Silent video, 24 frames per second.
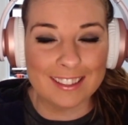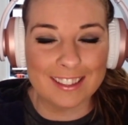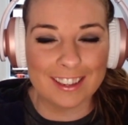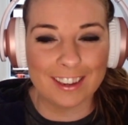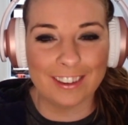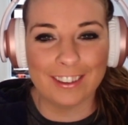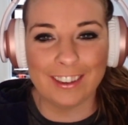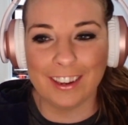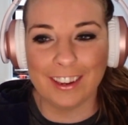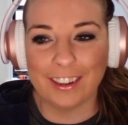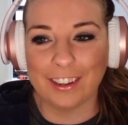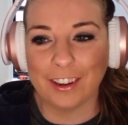
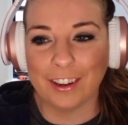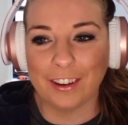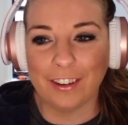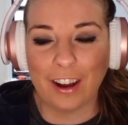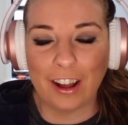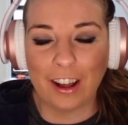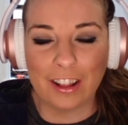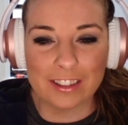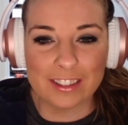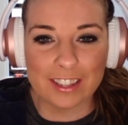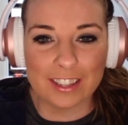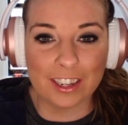So, you know,
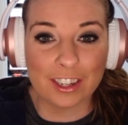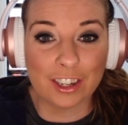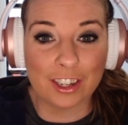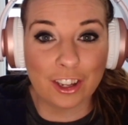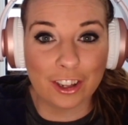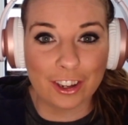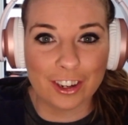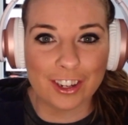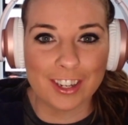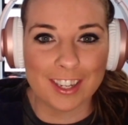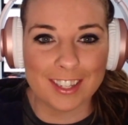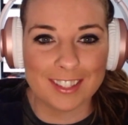all of a sudden
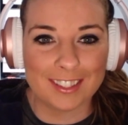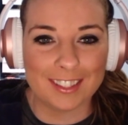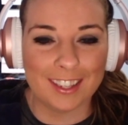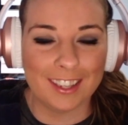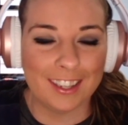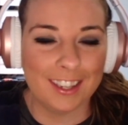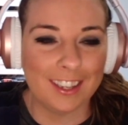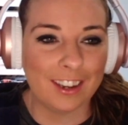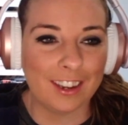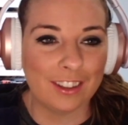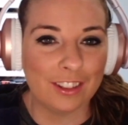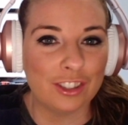Clark is
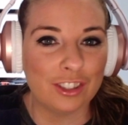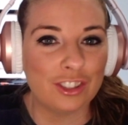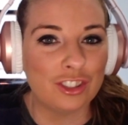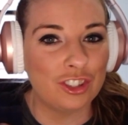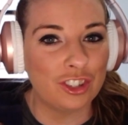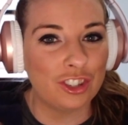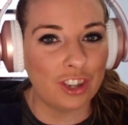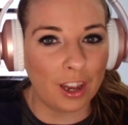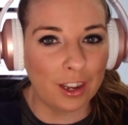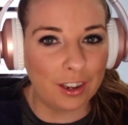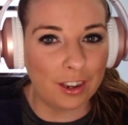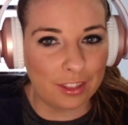taking on this
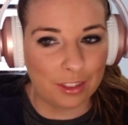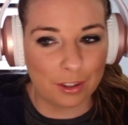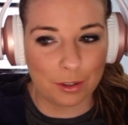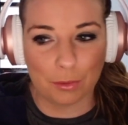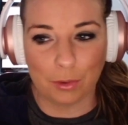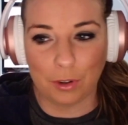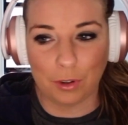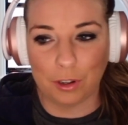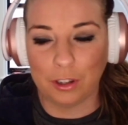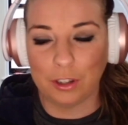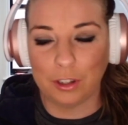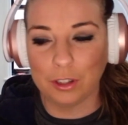Jonathan
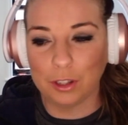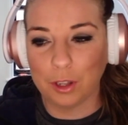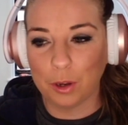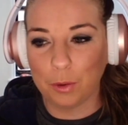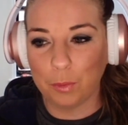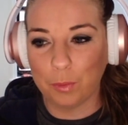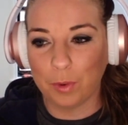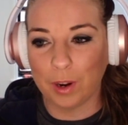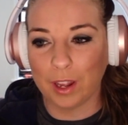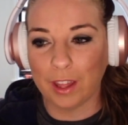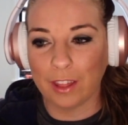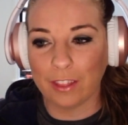role
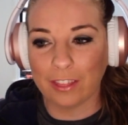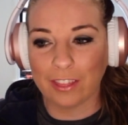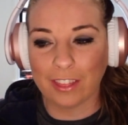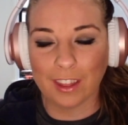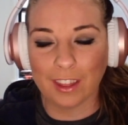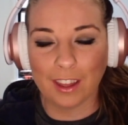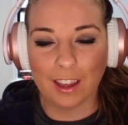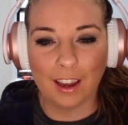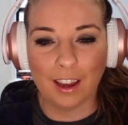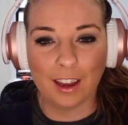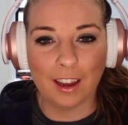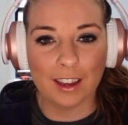with
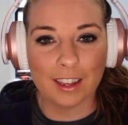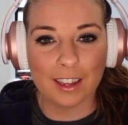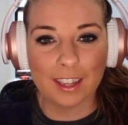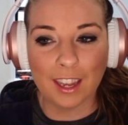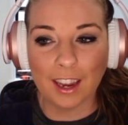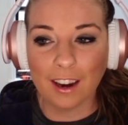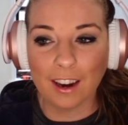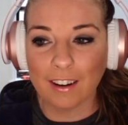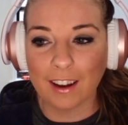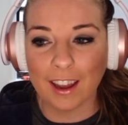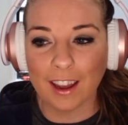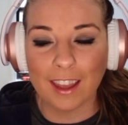uh,
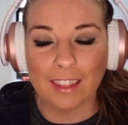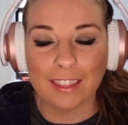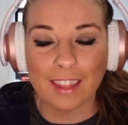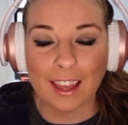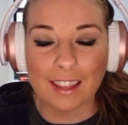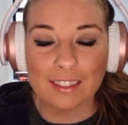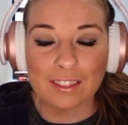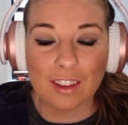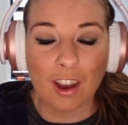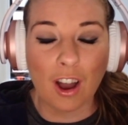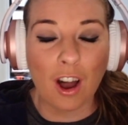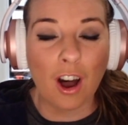Kara, and
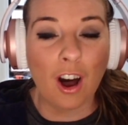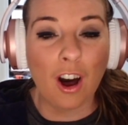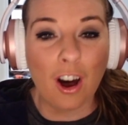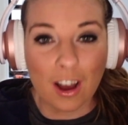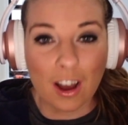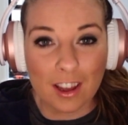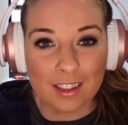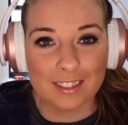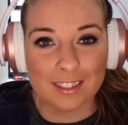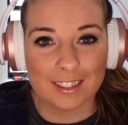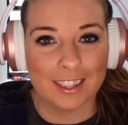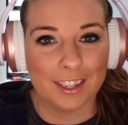that's
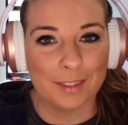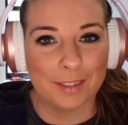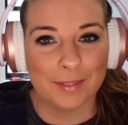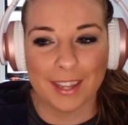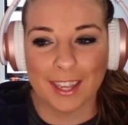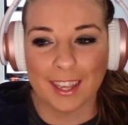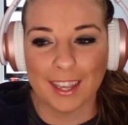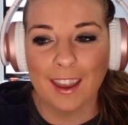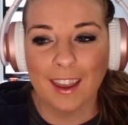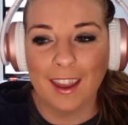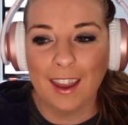awesome. Like,